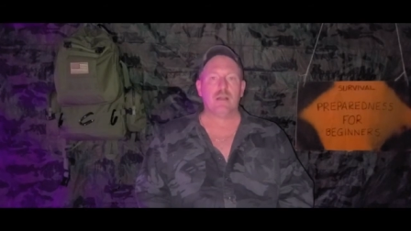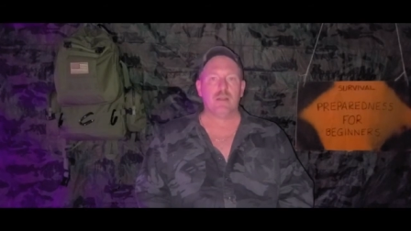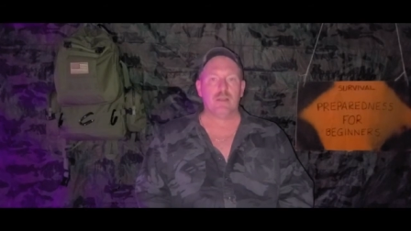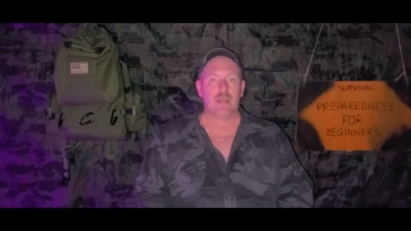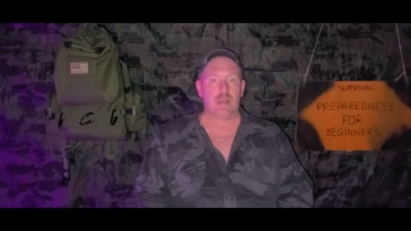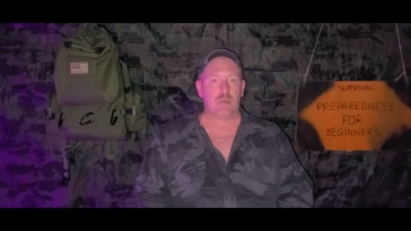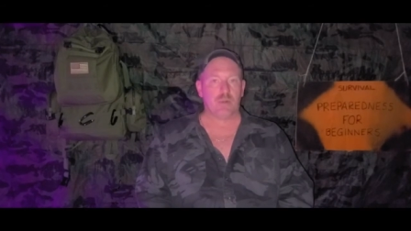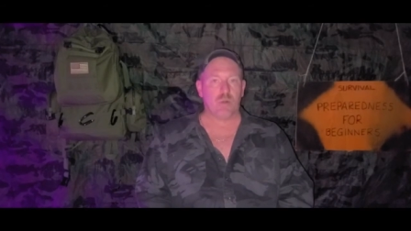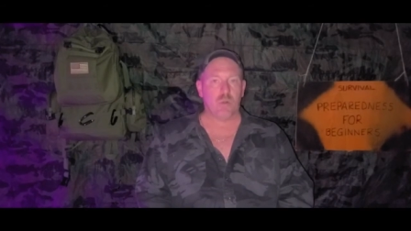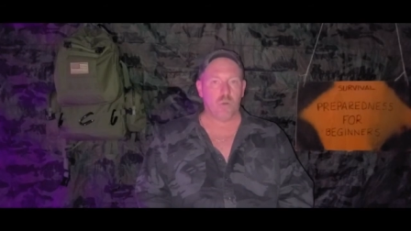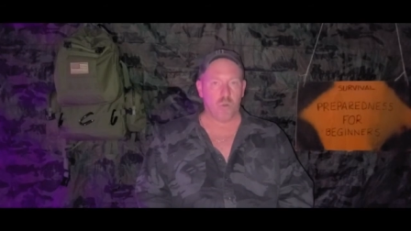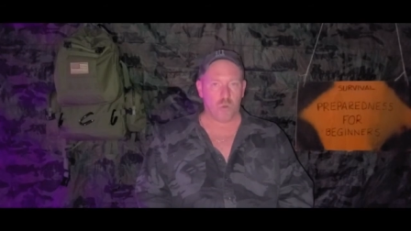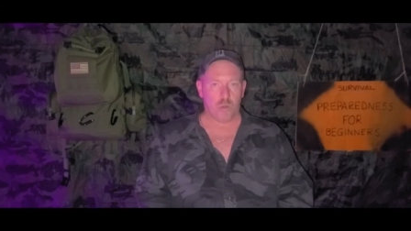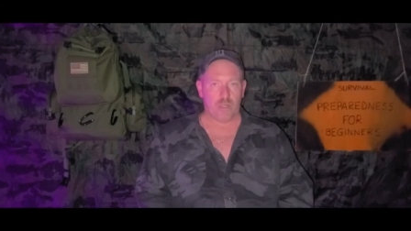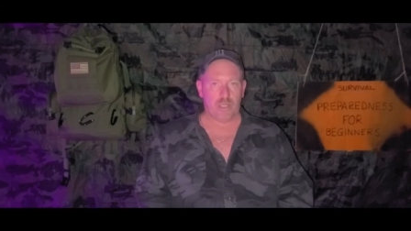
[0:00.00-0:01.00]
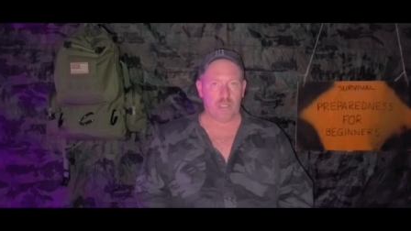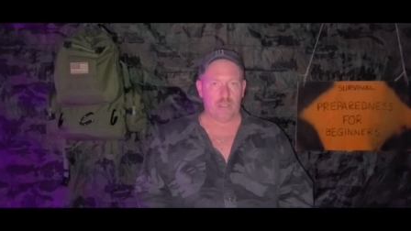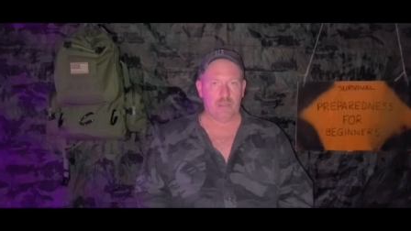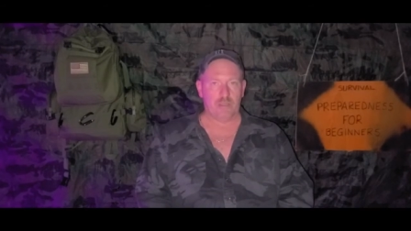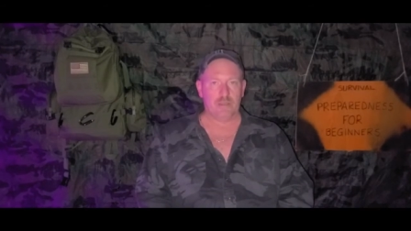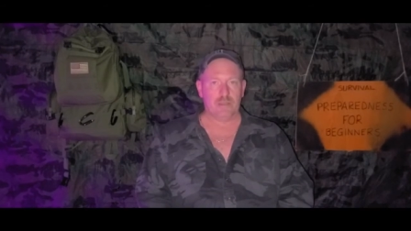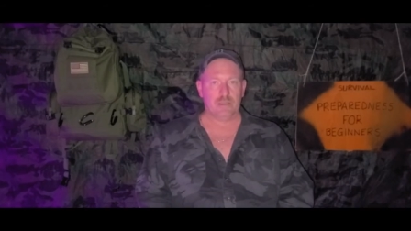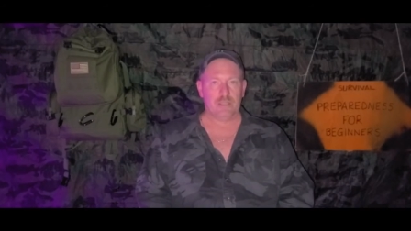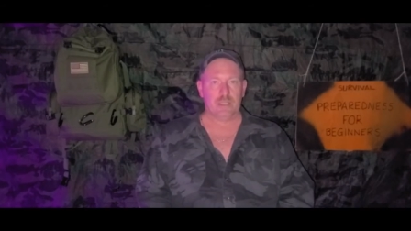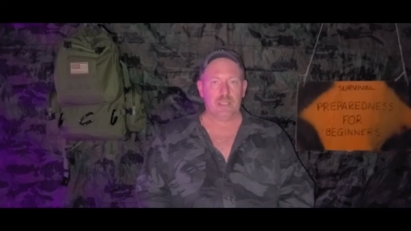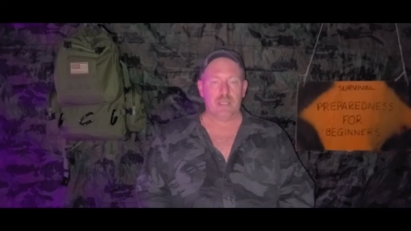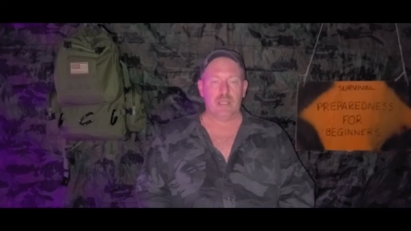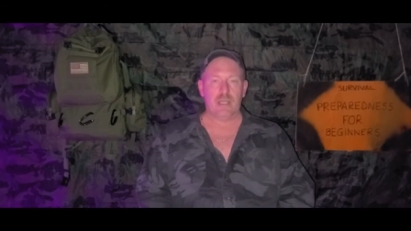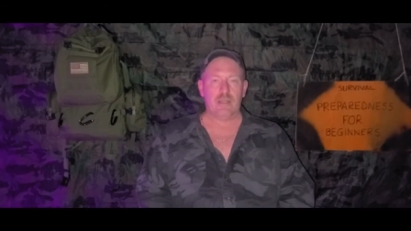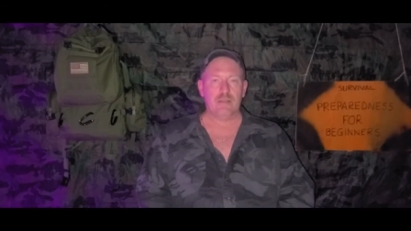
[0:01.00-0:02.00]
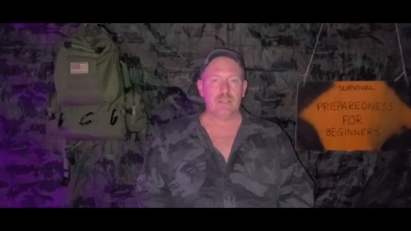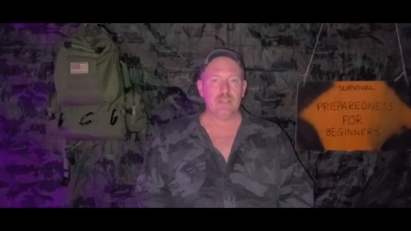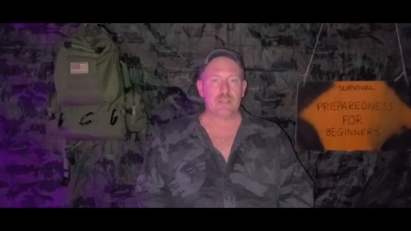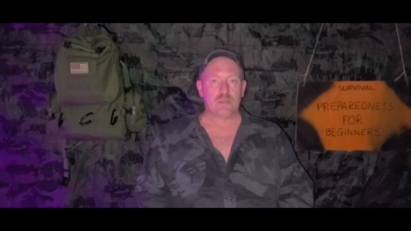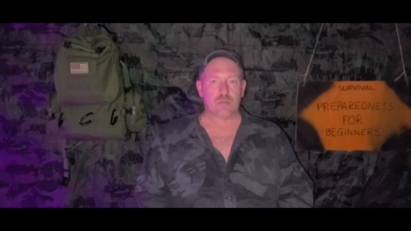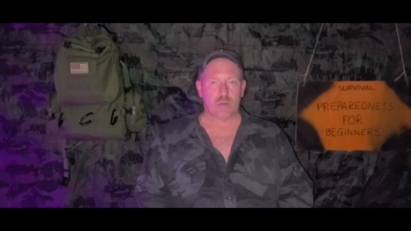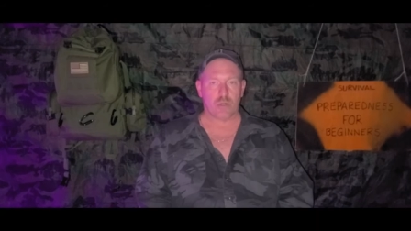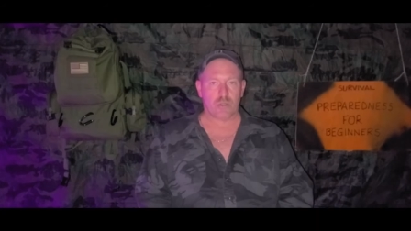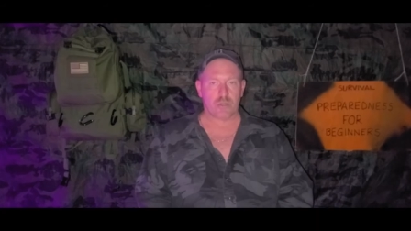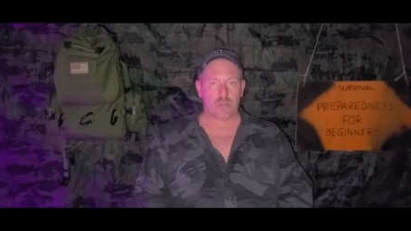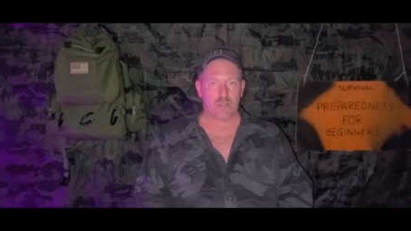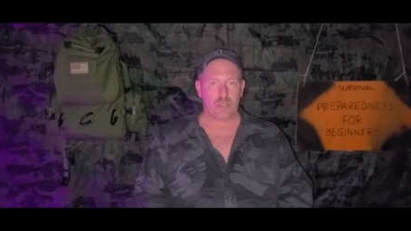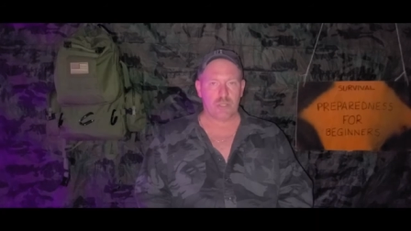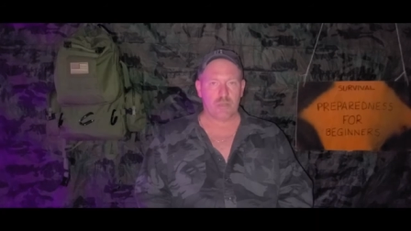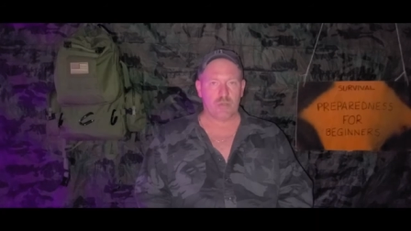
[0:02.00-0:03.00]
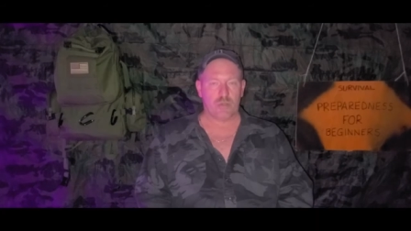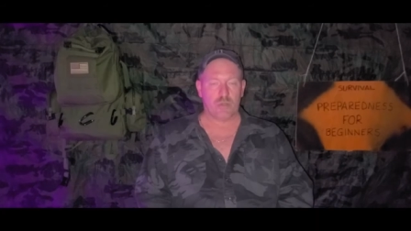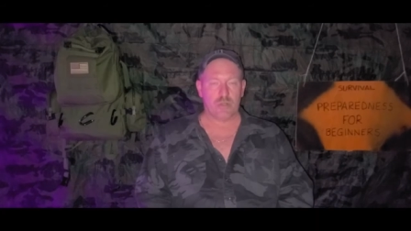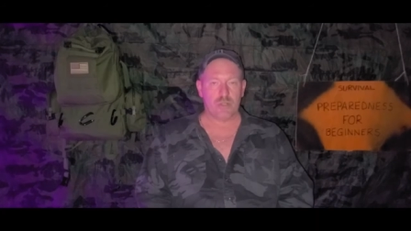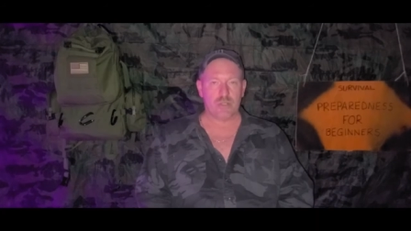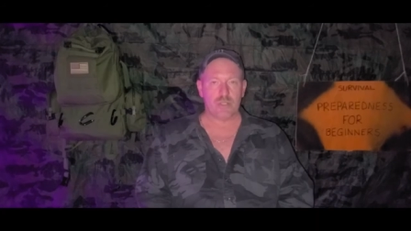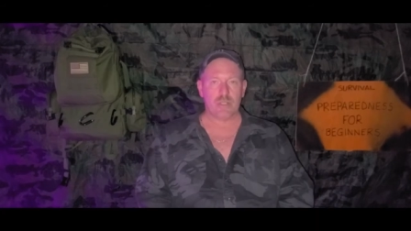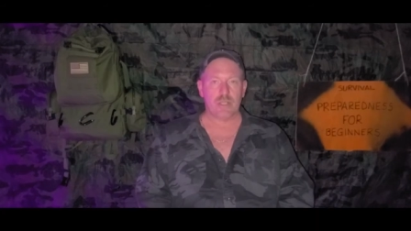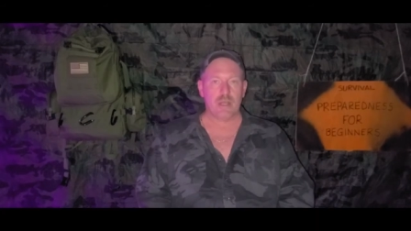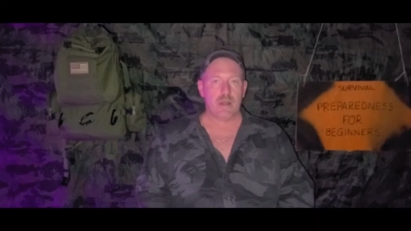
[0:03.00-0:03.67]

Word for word: They were hoarding in these grocery stores.